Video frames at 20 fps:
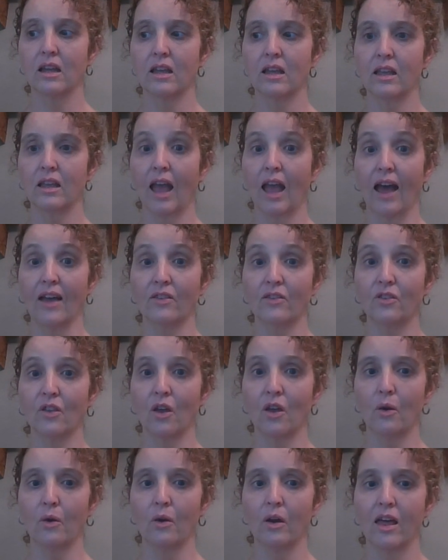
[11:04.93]
yeah,
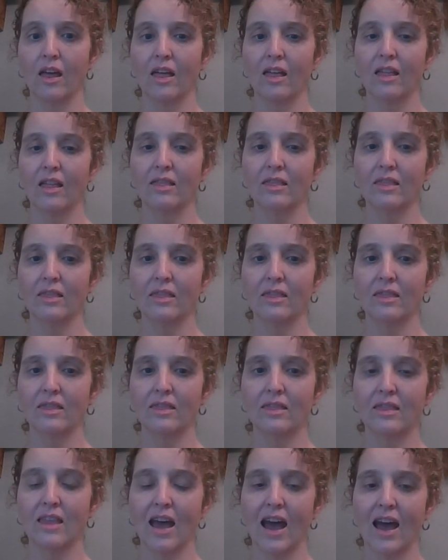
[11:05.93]
so
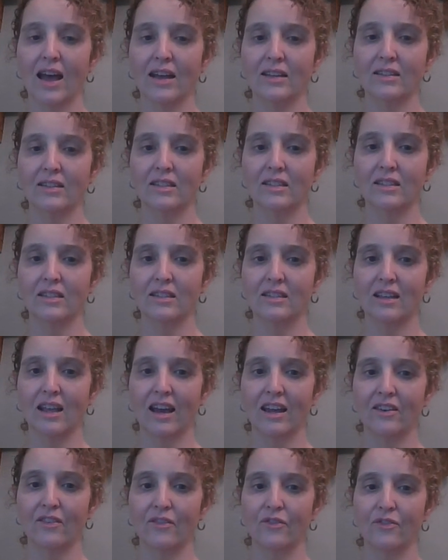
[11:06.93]
that's
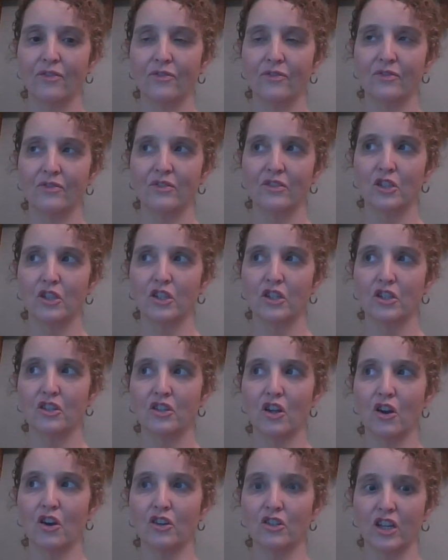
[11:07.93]
kind of,
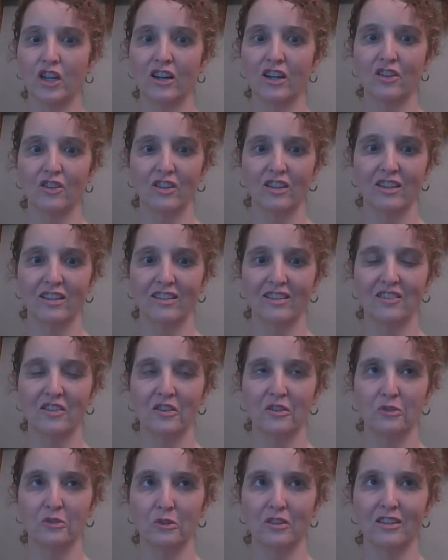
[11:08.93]
her channel is
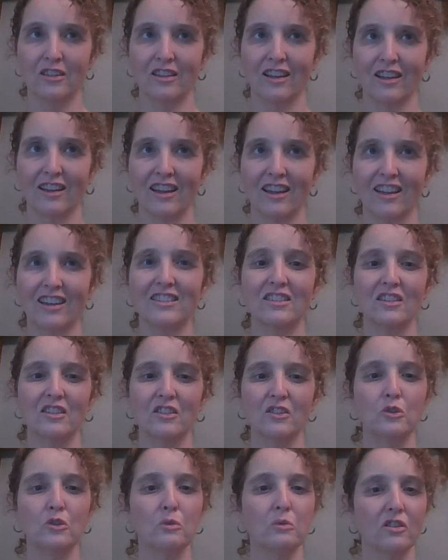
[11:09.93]
interesting. And it's a
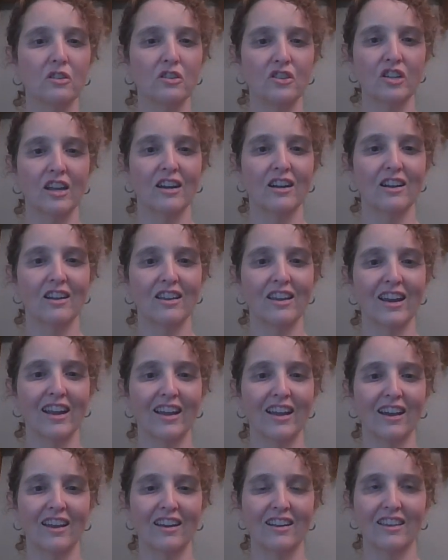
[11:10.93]
newer channel, and
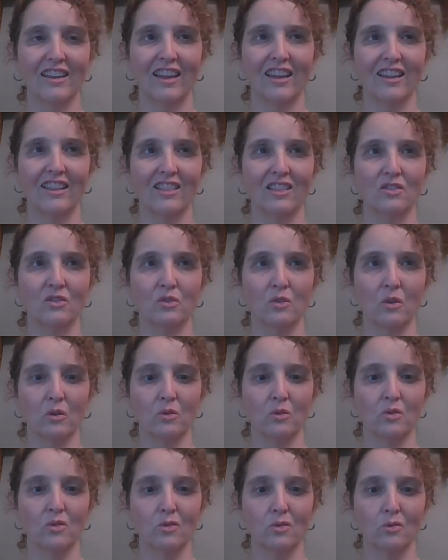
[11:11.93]
I kind of like those
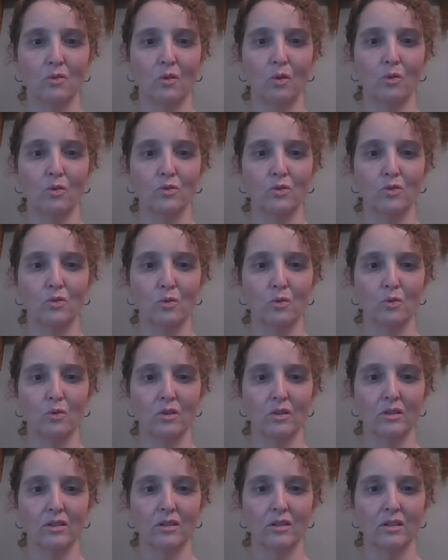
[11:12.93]
old
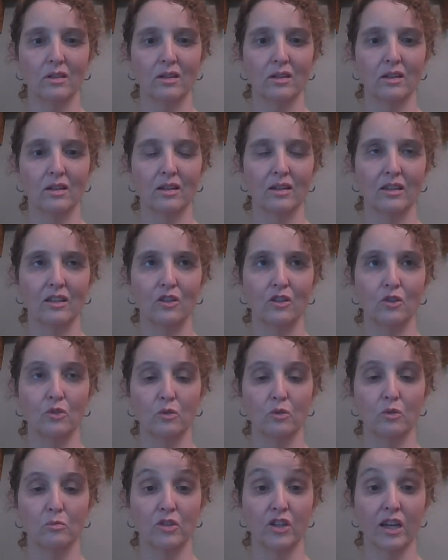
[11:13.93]
school
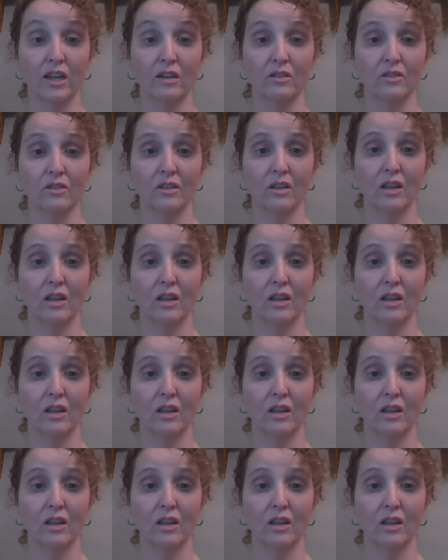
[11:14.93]
YouTube channels.